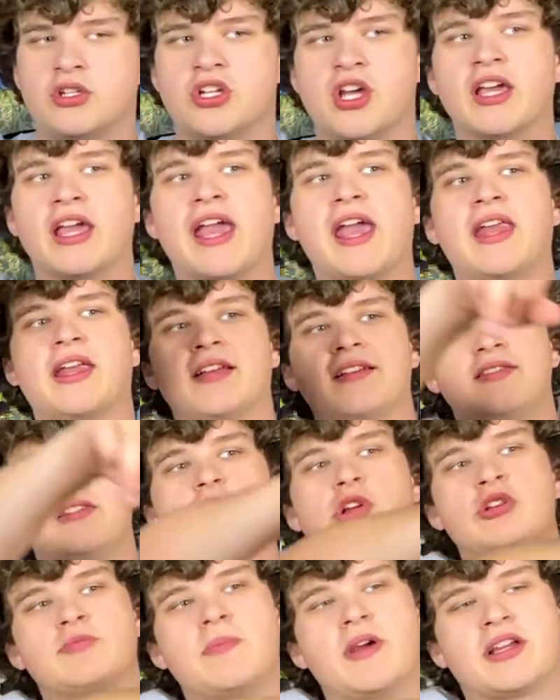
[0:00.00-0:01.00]
gigantic
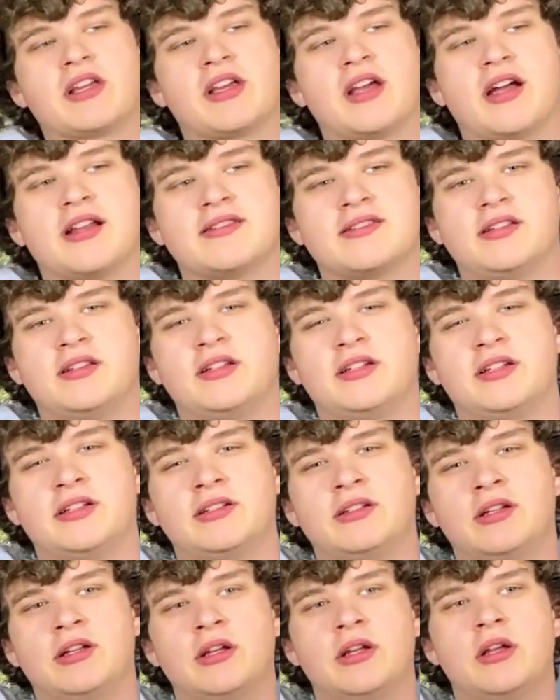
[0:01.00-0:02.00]
series
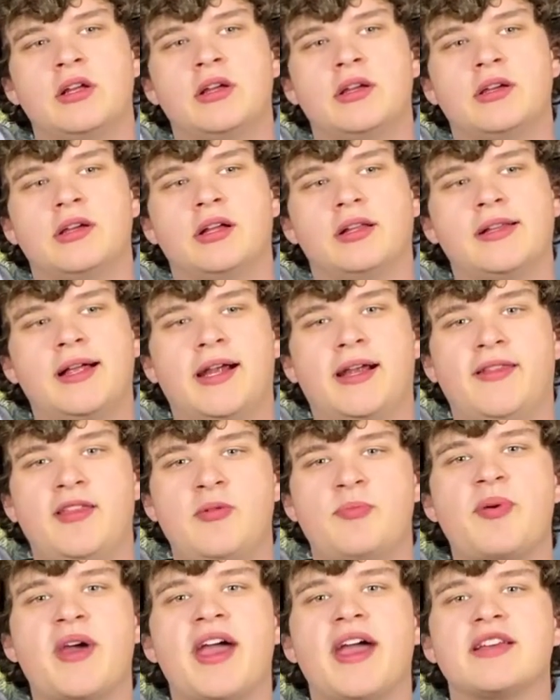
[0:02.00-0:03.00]
Mechagodzilla. A lot of
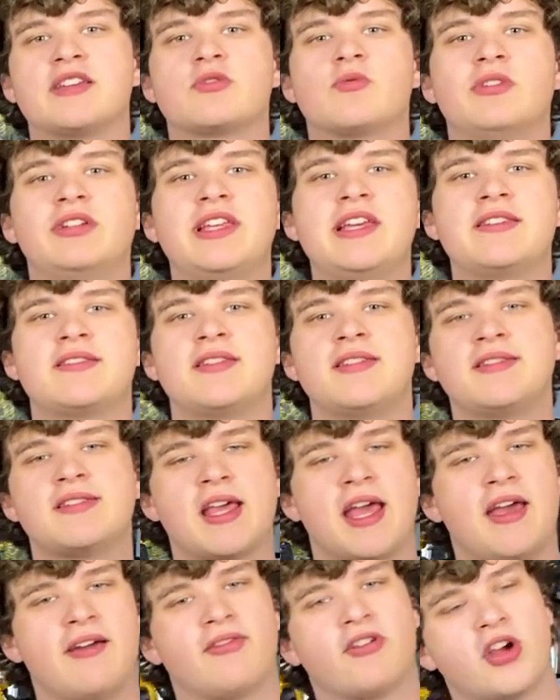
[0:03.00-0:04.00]
the past releases have